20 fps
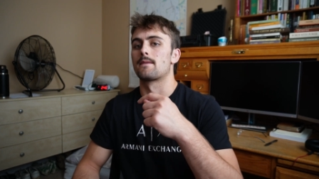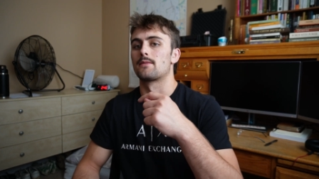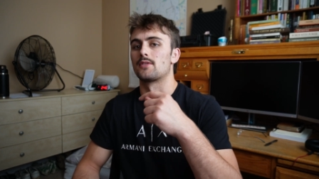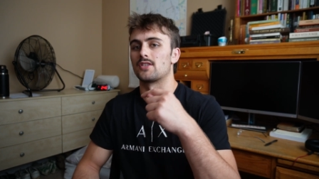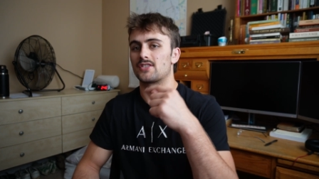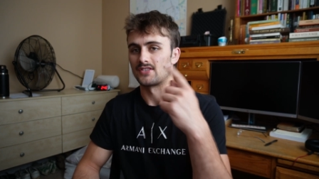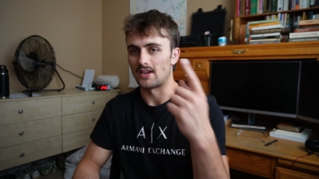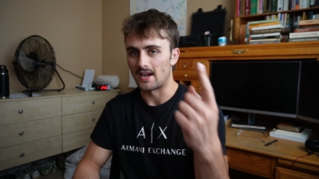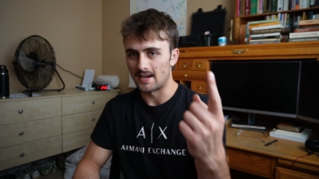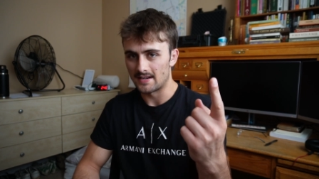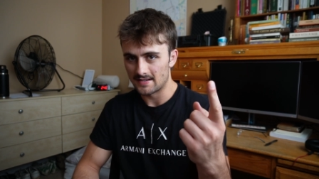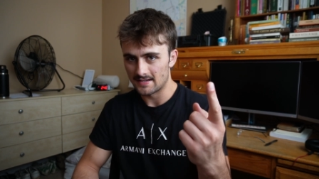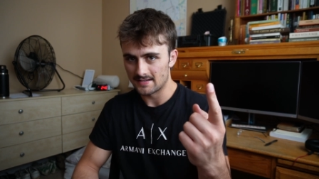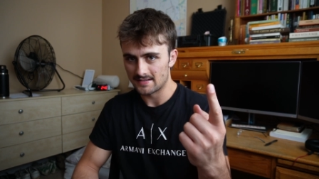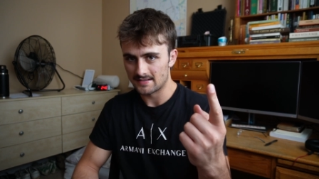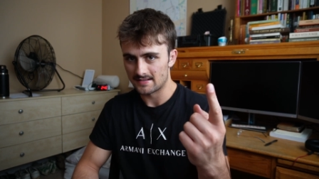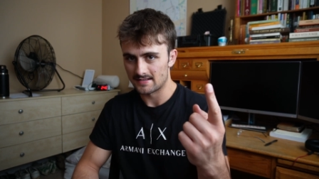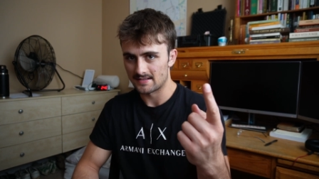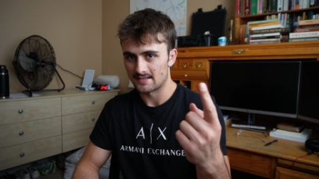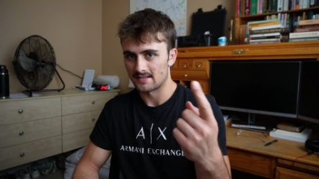the
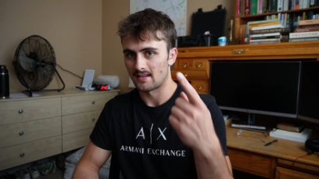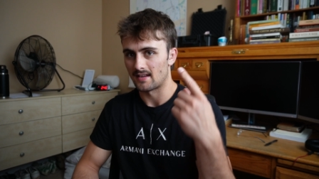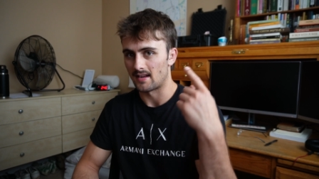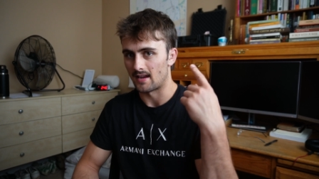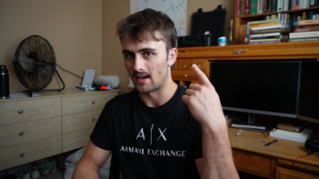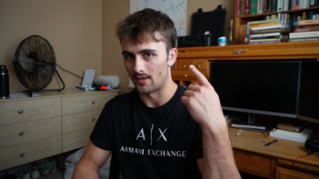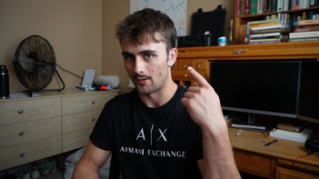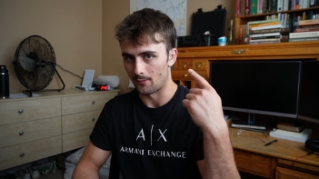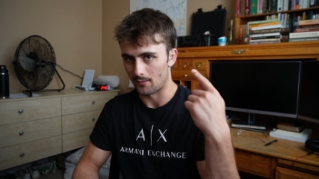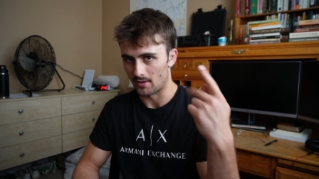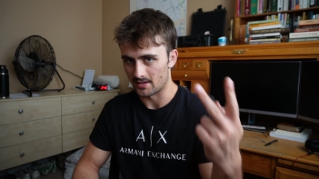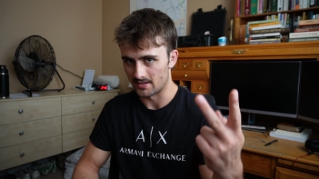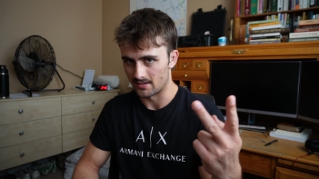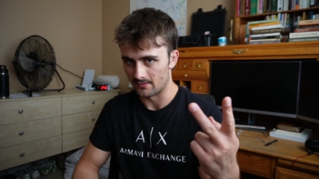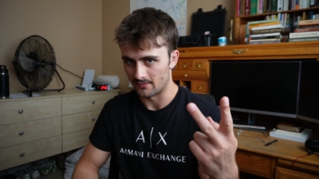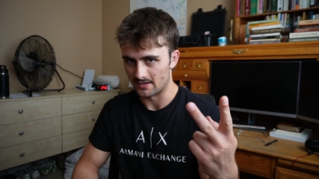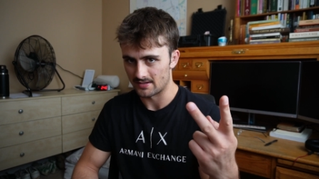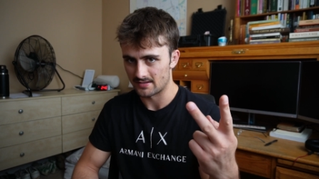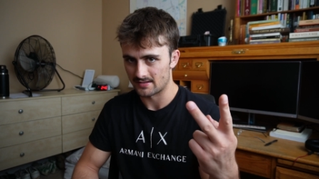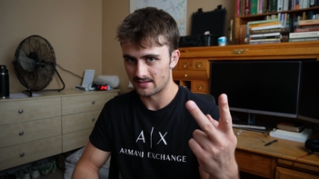scientists and the
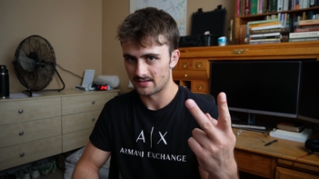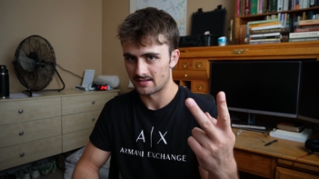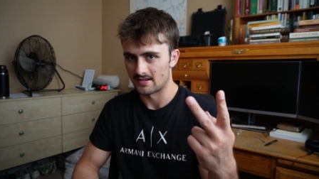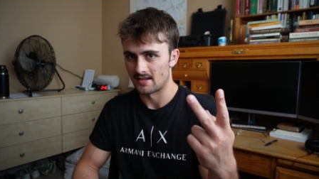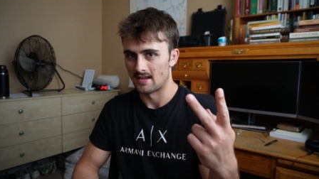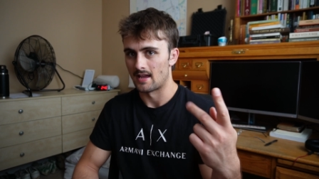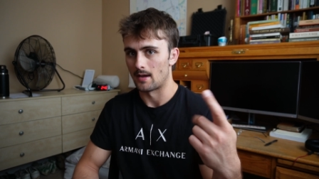relativists.